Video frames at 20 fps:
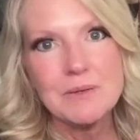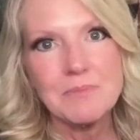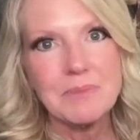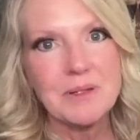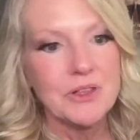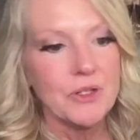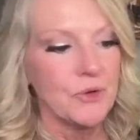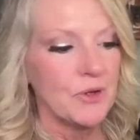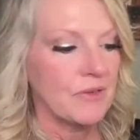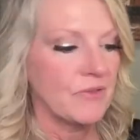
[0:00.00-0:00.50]
but
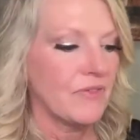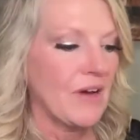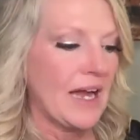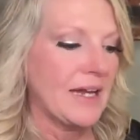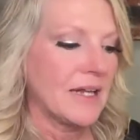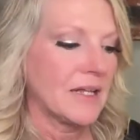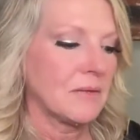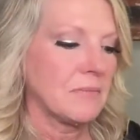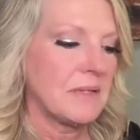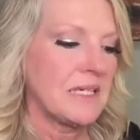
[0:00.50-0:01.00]
they're
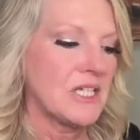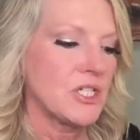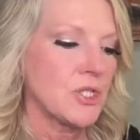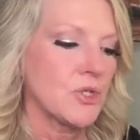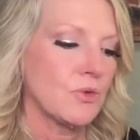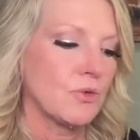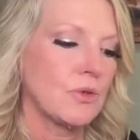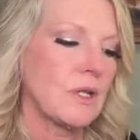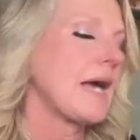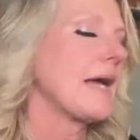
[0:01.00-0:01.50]
inviting me to
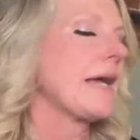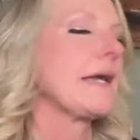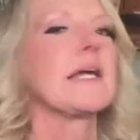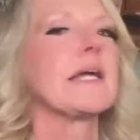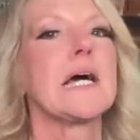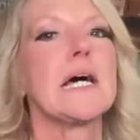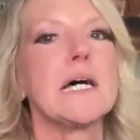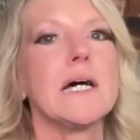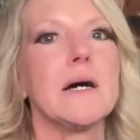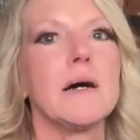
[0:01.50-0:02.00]
like
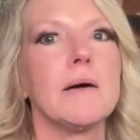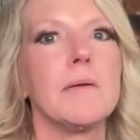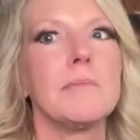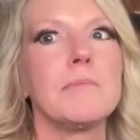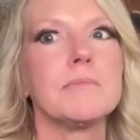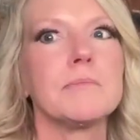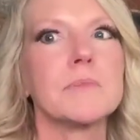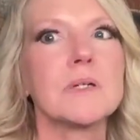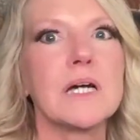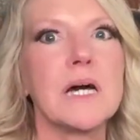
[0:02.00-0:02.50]

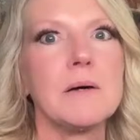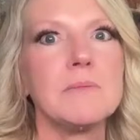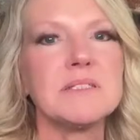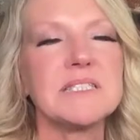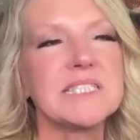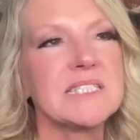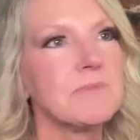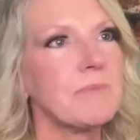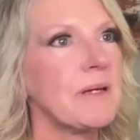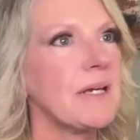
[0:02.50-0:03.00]
come and
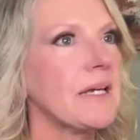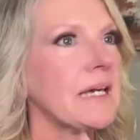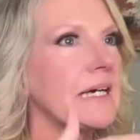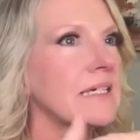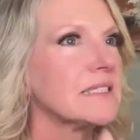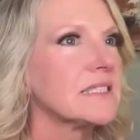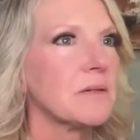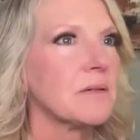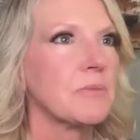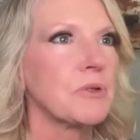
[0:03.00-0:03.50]
speak at
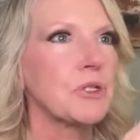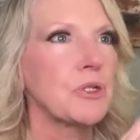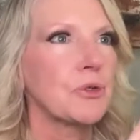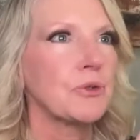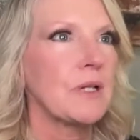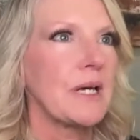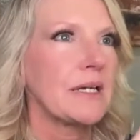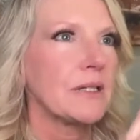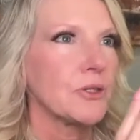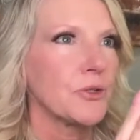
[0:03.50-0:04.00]
some of their
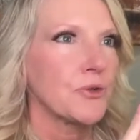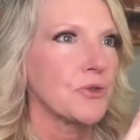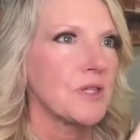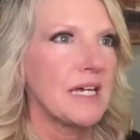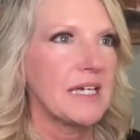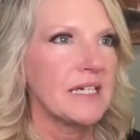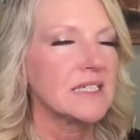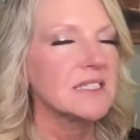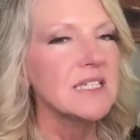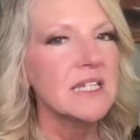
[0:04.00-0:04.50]

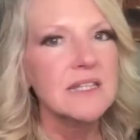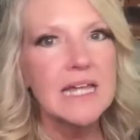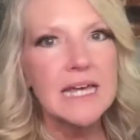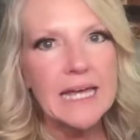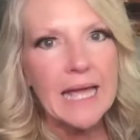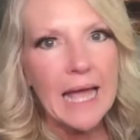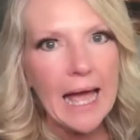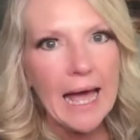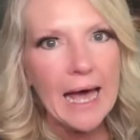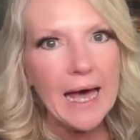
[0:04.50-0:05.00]
things that they
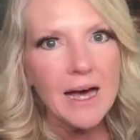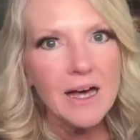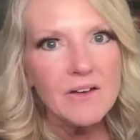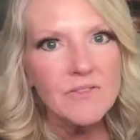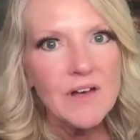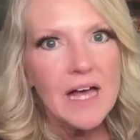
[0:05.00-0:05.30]
have.